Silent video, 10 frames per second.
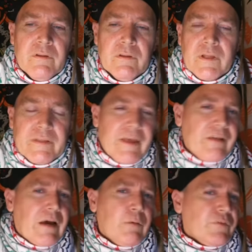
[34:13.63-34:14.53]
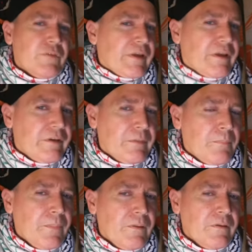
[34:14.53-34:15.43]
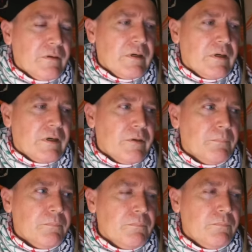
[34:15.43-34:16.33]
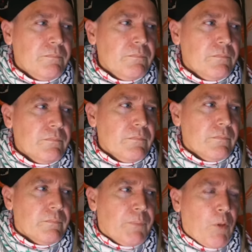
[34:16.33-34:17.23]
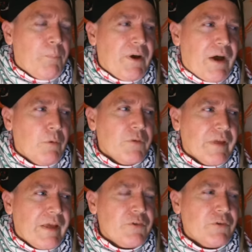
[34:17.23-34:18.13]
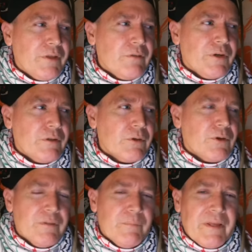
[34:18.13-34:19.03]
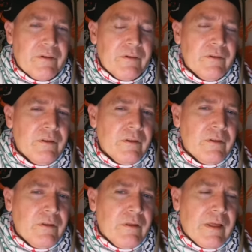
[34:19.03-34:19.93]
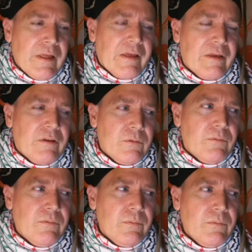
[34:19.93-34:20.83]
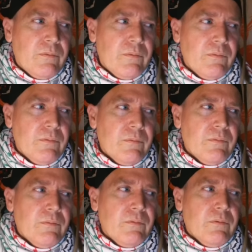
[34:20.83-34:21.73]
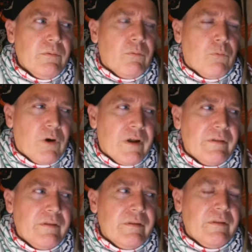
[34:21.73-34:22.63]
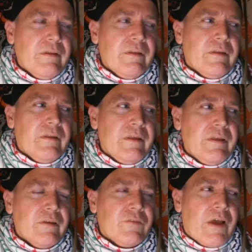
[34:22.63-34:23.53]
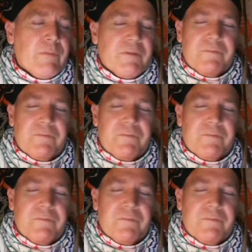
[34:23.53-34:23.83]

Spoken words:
like, that notwithstanding, Pol Pot was actually a very learned man. And what he, aside from the